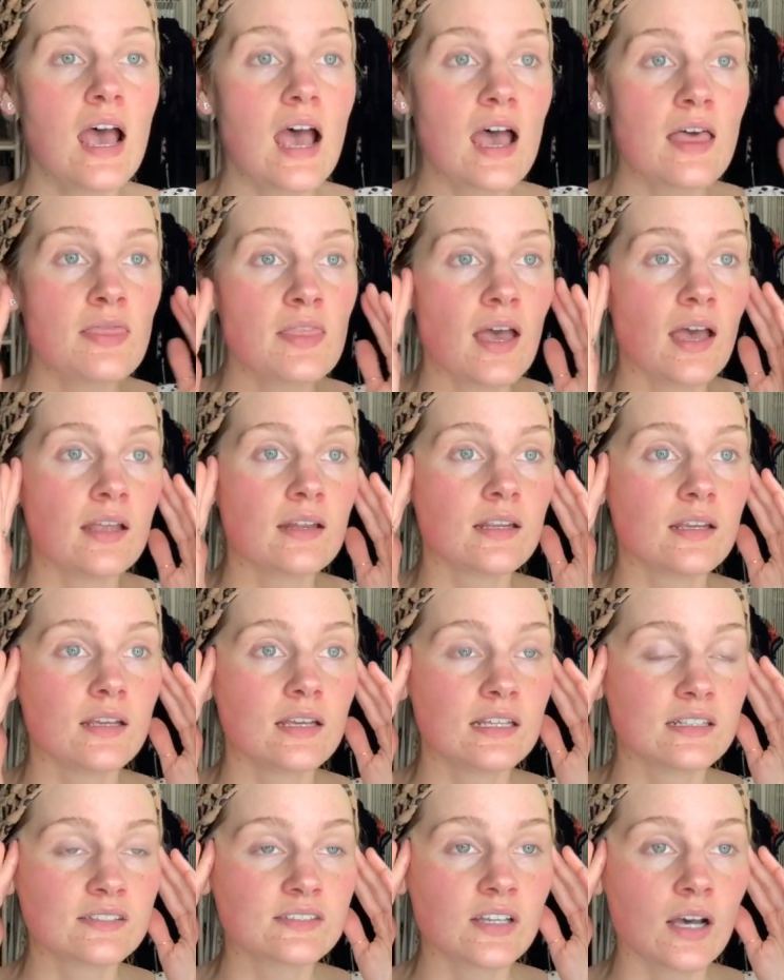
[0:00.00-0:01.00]
And then
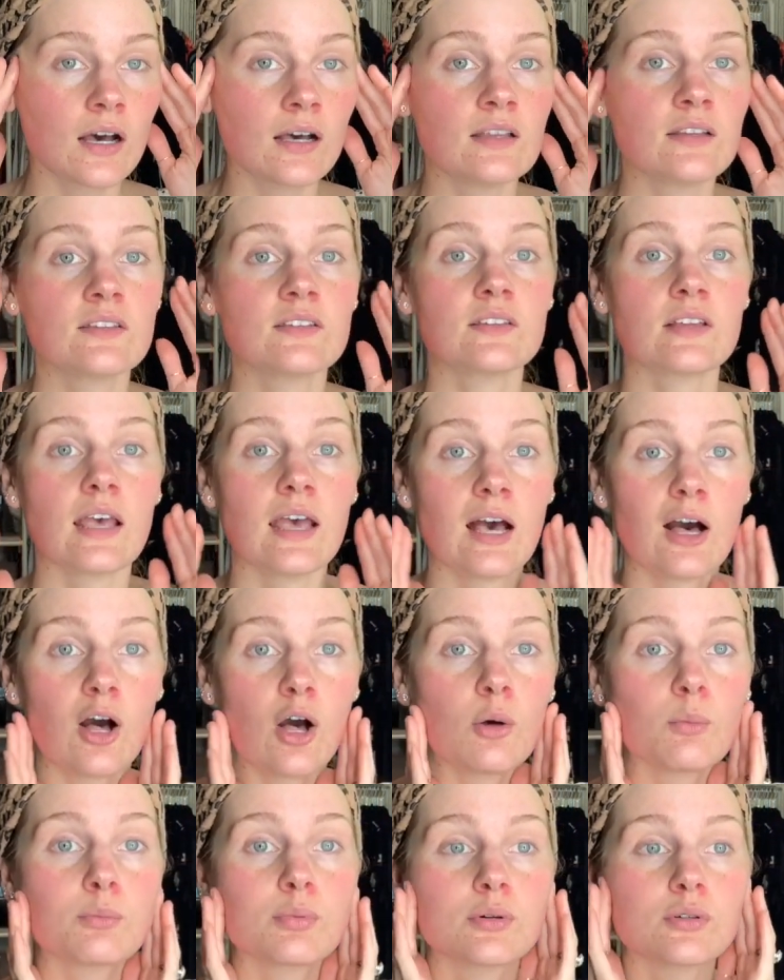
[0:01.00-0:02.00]
it does
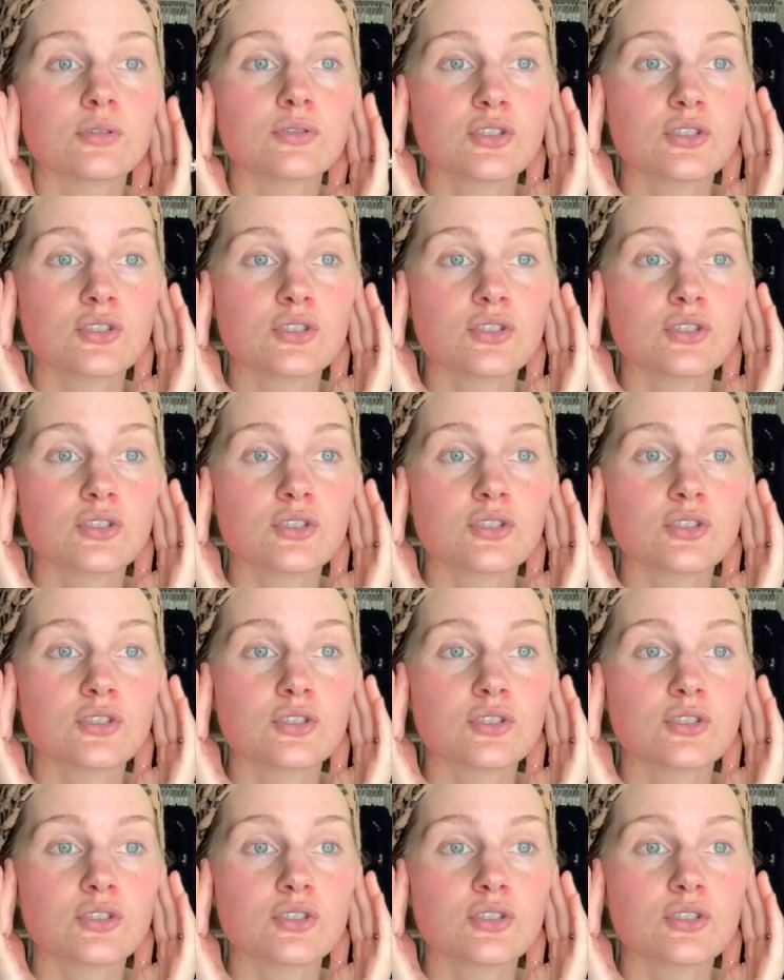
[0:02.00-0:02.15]
help